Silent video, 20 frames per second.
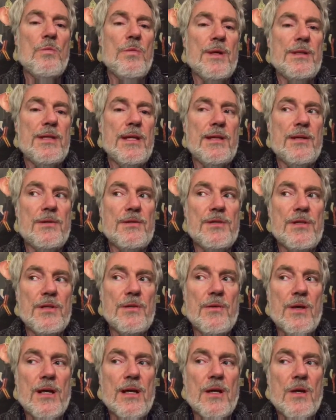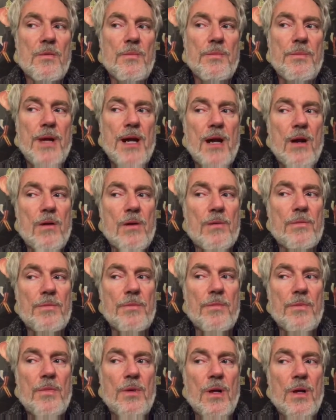but then there's the power
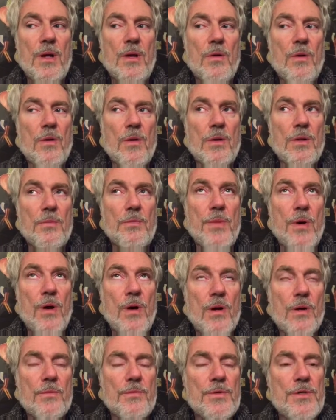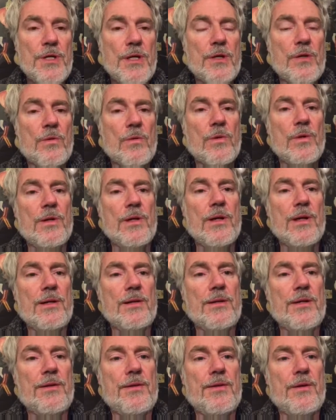or the bar G chord
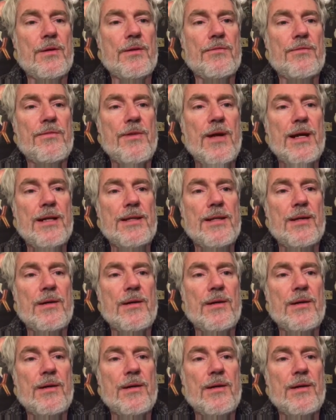at the 3rd fret.